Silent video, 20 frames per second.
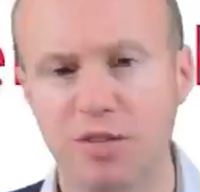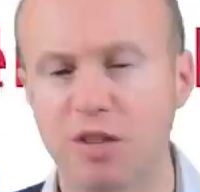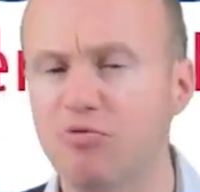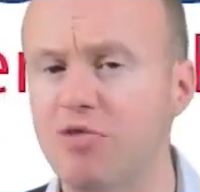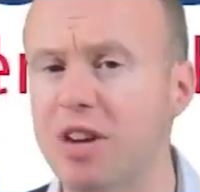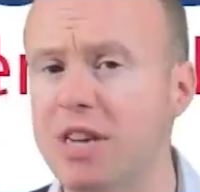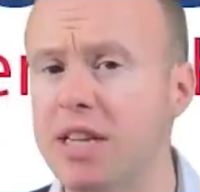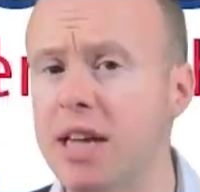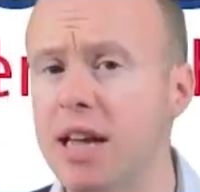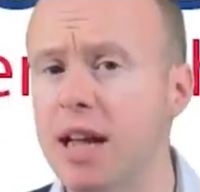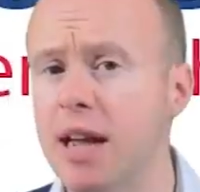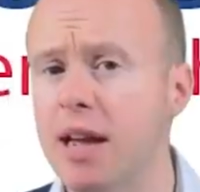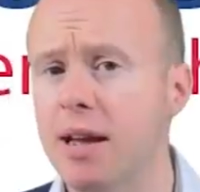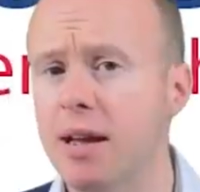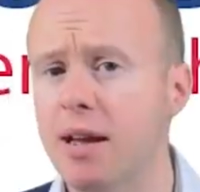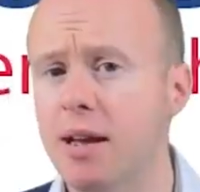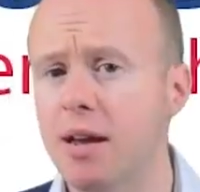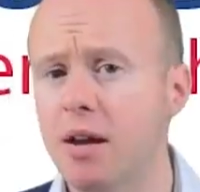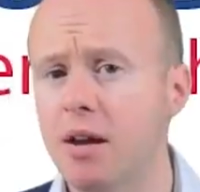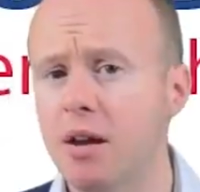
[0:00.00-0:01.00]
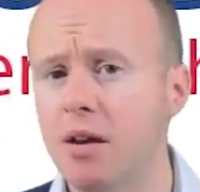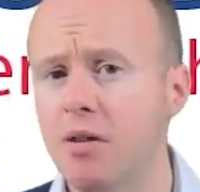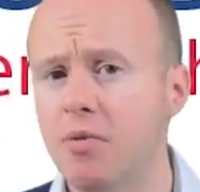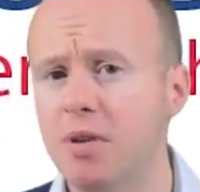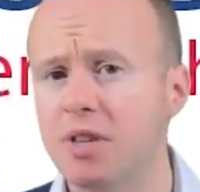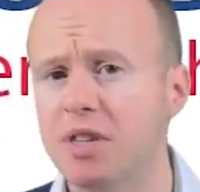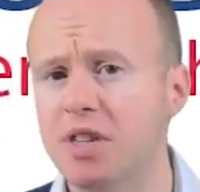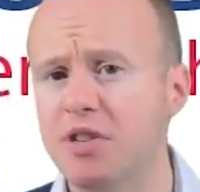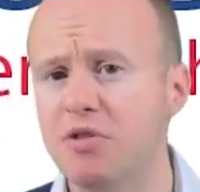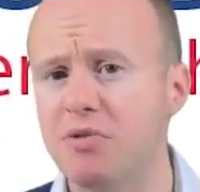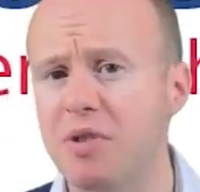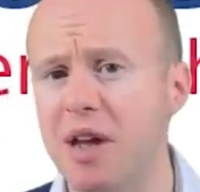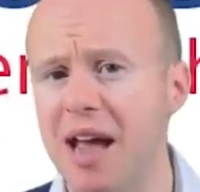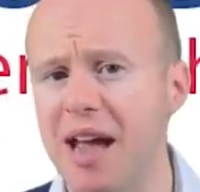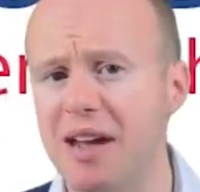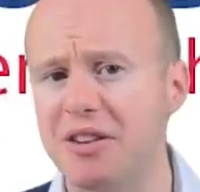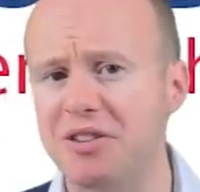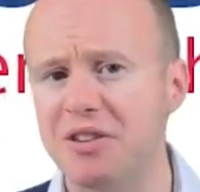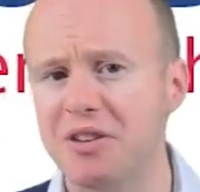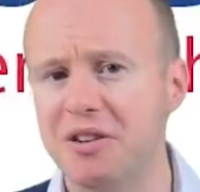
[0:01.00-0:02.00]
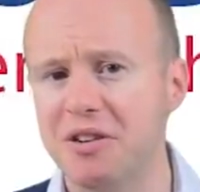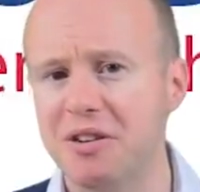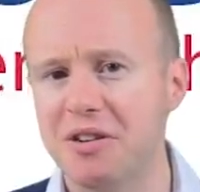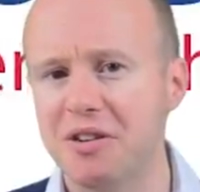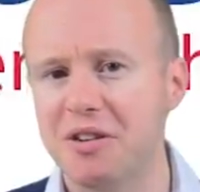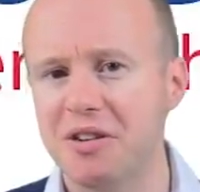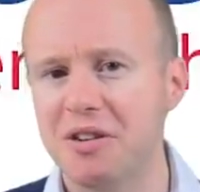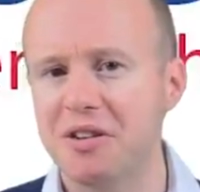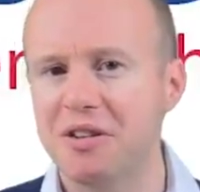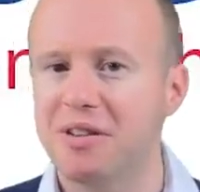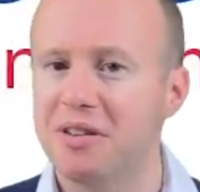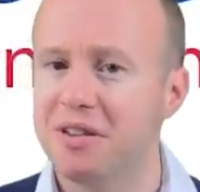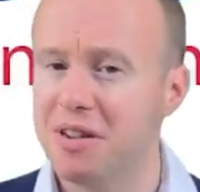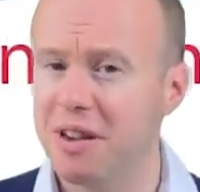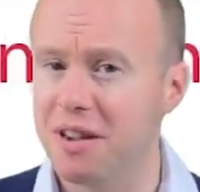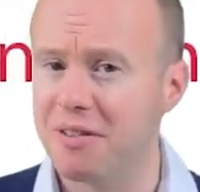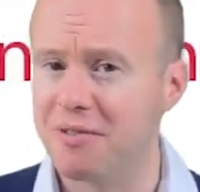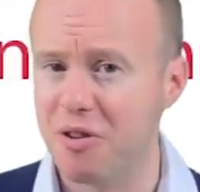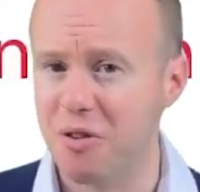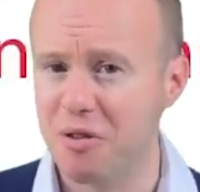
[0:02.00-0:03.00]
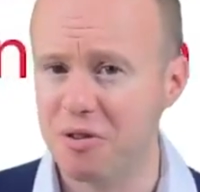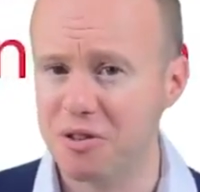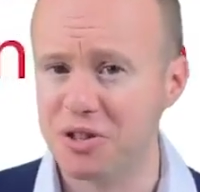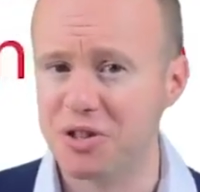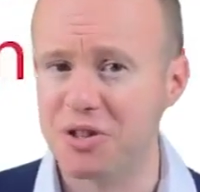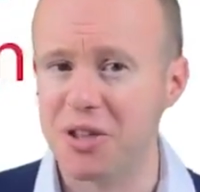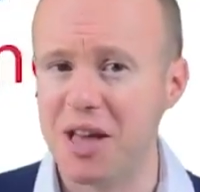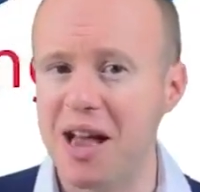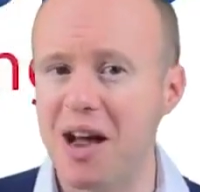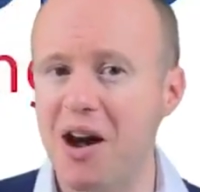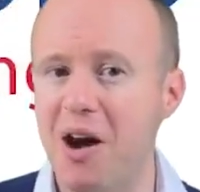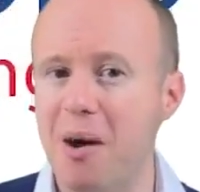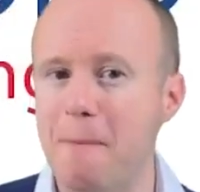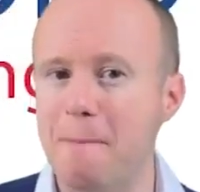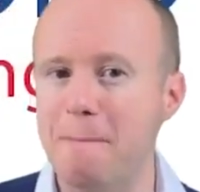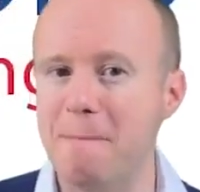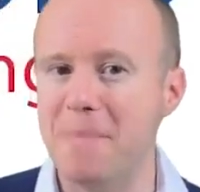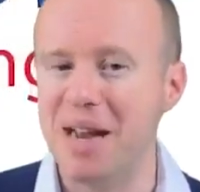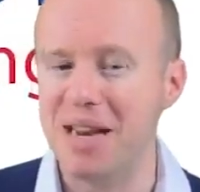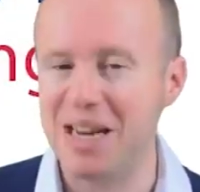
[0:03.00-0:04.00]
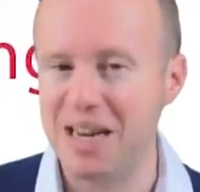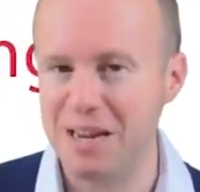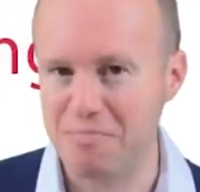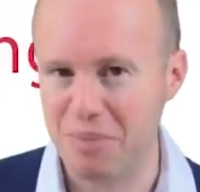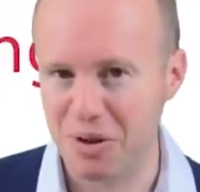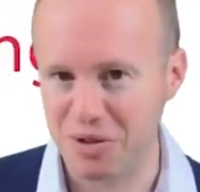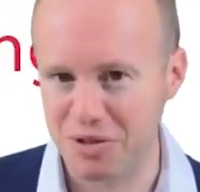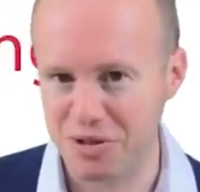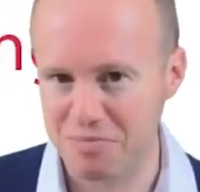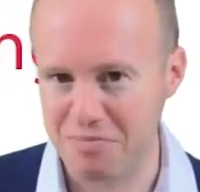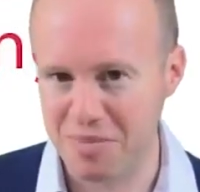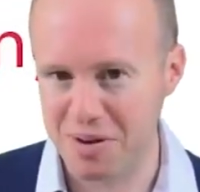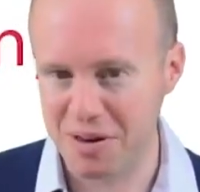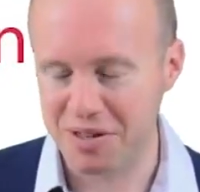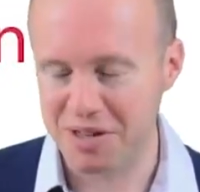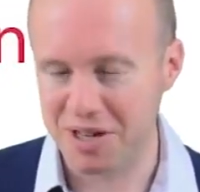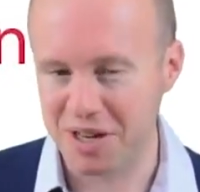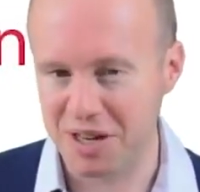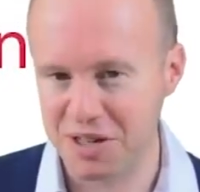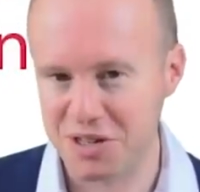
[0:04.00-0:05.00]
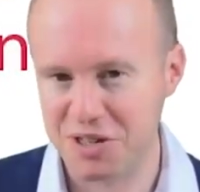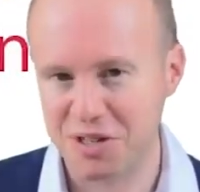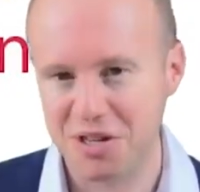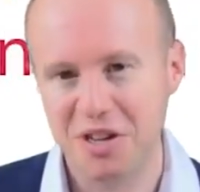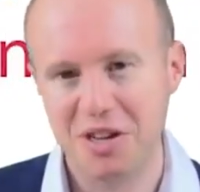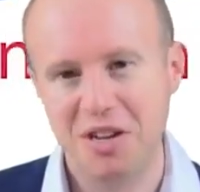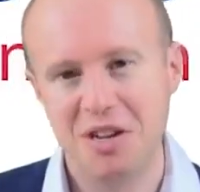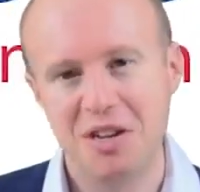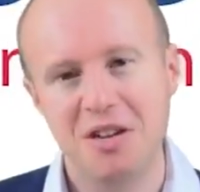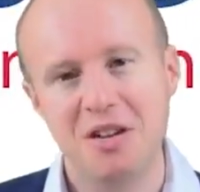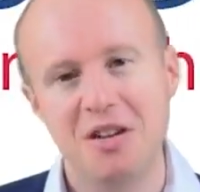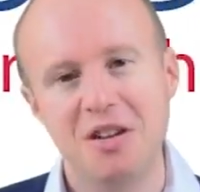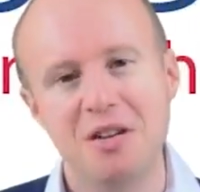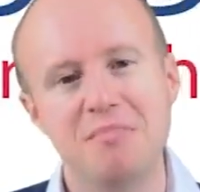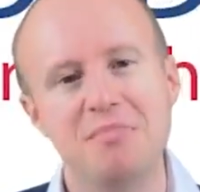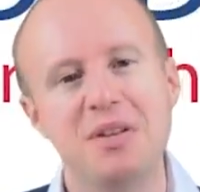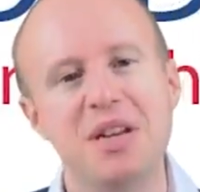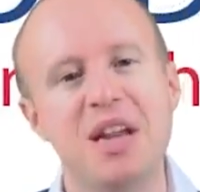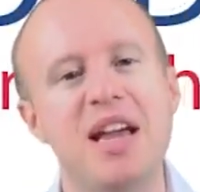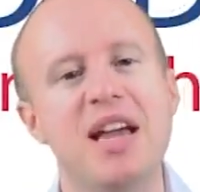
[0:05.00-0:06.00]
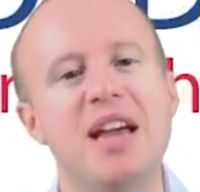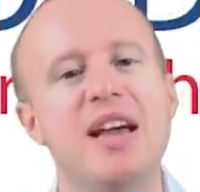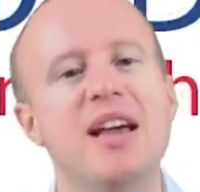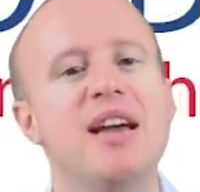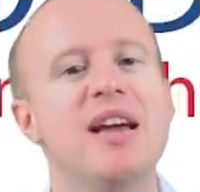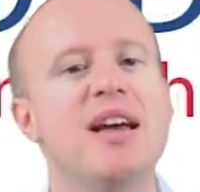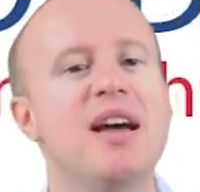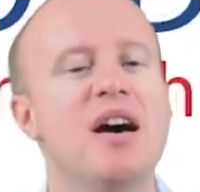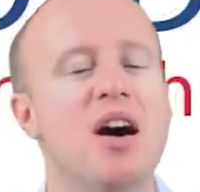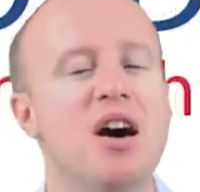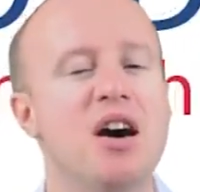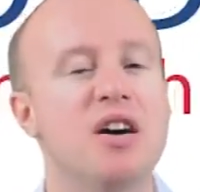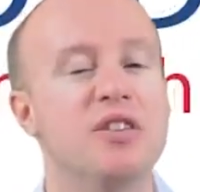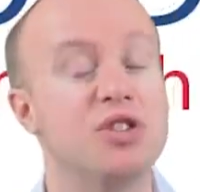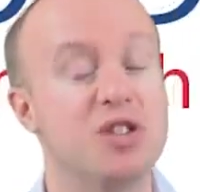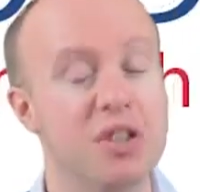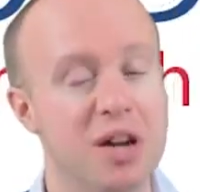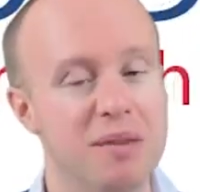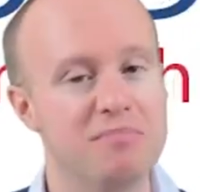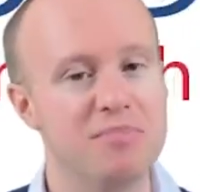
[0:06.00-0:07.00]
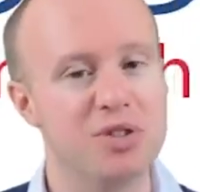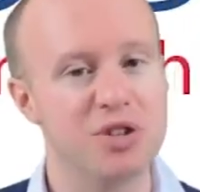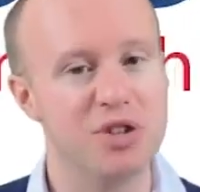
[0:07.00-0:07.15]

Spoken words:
Ready? What did you get? Of course, there are many possibilities, but here are some